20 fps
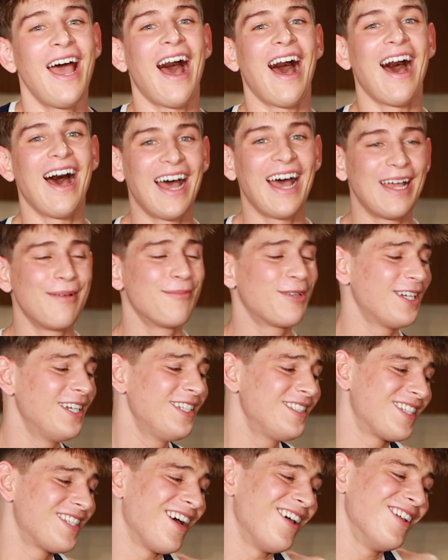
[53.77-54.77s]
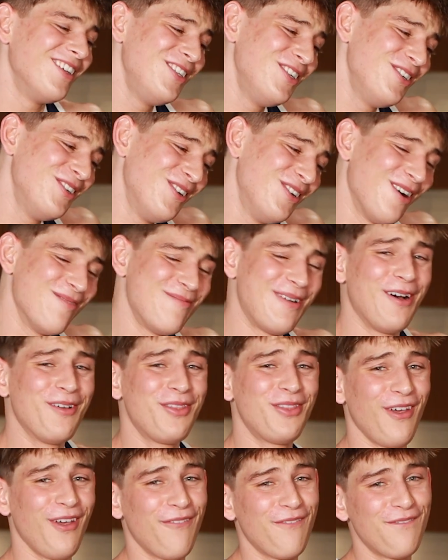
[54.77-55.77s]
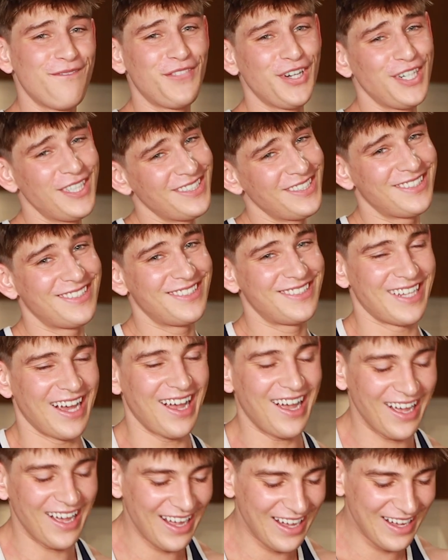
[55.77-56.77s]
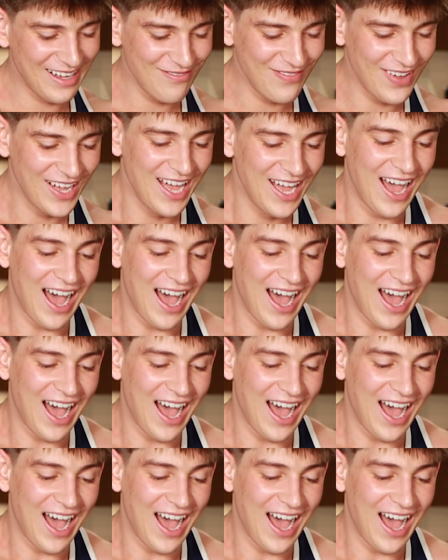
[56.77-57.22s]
I'm gonna tell you about the first time